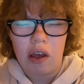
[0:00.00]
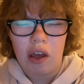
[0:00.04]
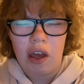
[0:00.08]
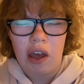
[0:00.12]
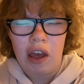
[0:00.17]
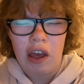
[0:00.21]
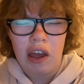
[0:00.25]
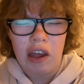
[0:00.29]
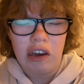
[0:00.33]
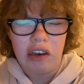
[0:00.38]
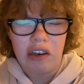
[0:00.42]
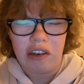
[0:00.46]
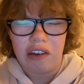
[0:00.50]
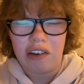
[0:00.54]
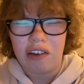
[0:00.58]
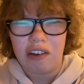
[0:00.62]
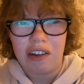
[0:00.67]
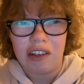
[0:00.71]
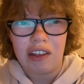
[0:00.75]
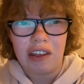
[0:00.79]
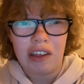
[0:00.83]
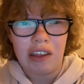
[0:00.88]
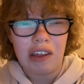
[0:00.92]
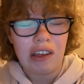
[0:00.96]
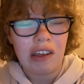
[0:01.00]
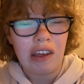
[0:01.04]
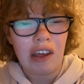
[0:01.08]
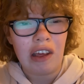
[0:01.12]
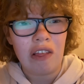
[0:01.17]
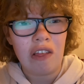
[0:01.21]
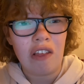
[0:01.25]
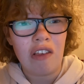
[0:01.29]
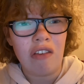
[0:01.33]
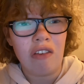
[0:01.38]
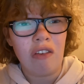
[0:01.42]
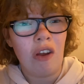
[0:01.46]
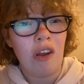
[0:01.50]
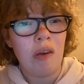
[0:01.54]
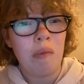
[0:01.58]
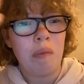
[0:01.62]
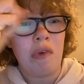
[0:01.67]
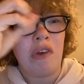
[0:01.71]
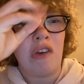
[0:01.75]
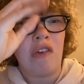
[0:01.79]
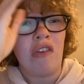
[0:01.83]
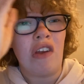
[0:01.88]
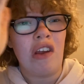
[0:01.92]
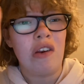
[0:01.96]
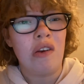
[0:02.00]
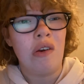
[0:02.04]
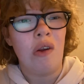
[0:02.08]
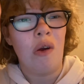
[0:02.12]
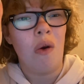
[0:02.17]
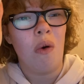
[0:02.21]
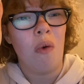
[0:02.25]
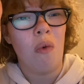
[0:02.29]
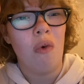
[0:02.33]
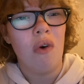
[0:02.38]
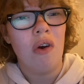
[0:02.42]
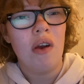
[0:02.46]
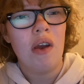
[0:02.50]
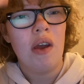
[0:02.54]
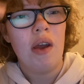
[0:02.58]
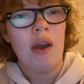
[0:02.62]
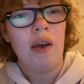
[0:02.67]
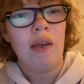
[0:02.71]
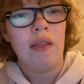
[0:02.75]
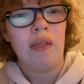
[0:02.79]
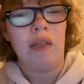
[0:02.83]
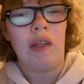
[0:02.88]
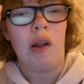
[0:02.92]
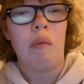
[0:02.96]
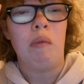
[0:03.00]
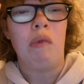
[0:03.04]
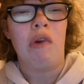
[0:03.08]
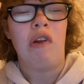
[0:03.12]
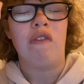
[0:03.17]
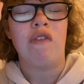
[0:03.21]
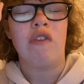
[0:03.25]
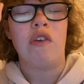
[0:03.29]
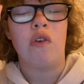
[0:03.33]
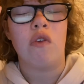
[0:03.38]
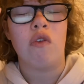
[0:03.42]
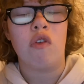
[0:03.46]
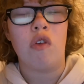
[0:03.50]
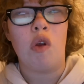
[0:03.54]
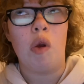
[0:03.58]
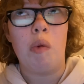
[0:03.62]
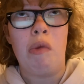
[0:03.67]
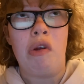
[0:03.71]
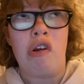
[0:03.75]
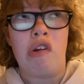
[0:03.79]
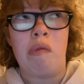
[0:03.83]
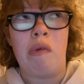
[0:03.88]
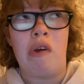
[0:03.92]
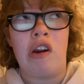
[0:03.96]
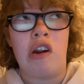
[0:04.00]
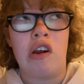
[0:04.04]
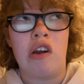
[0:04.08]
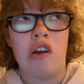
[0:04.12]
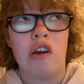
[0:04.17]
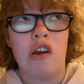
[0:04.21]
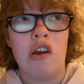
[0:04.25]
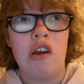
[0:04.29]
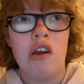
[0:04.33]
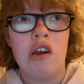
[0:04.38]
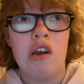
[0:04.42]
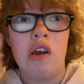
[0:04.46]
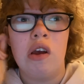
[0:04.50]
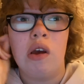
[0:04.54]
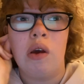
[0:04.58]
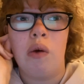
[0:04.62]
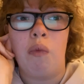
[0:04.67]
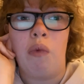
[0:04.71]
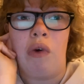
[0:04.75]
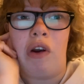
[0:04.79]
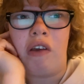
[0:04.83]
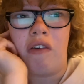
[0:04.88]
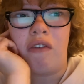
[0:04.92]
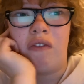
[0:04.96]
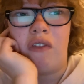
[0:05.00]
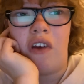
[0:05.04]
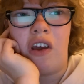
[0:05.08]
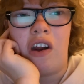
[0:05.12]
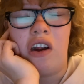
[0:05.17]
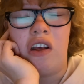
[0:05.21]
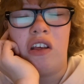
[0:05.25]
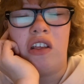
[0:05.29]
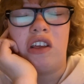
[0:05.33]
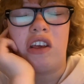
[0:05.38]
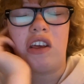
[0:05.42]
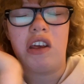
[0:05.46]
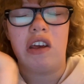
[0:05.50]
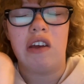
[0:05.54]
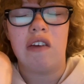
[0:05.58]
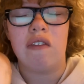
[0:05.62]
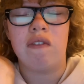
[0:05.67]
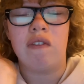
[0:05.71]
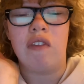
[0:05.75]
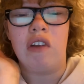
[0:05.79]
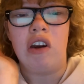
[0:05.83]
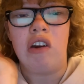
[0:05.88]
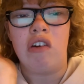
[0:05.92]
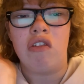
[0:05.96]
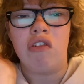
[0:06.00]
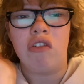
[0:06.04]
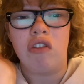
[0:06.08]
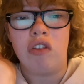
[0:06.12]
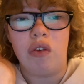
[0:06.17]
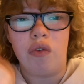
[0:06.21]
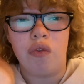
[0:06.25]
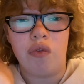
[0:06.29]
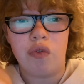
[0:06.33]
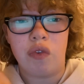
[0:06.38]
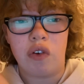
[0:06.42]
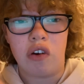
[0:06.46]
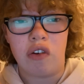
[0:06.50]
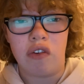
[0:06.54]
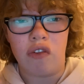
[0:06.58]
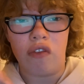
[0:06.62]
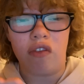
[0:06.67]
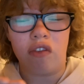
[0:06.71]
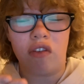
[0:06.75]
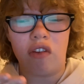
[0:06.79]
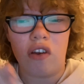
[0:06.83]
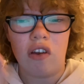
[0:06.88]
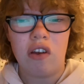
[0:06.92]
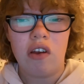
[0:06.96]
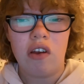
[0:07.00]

and get this done because I know that I'm gonna feel so much better when I finally finish the first